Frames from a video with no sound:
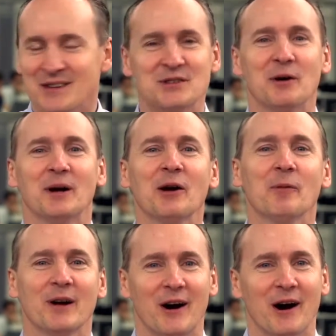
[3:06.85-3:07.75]
So here
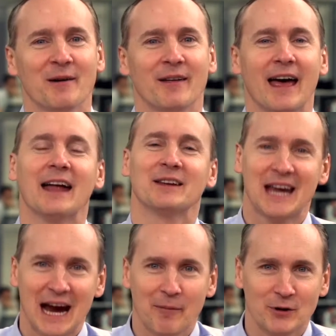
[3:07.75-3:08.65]
we are at
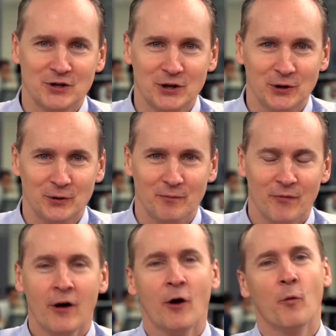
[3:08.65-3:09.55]
camera 2,
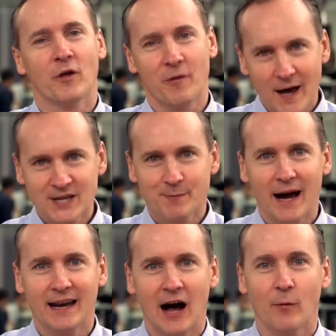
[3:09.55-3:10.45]
where the Best
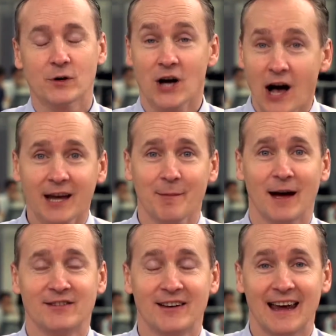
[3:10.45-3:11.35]
Buy Now we're talking
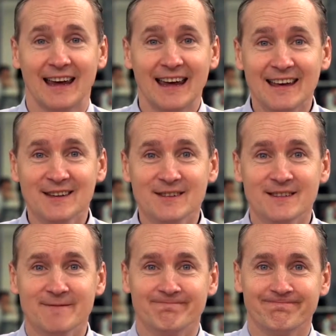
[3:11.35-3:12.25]
about today is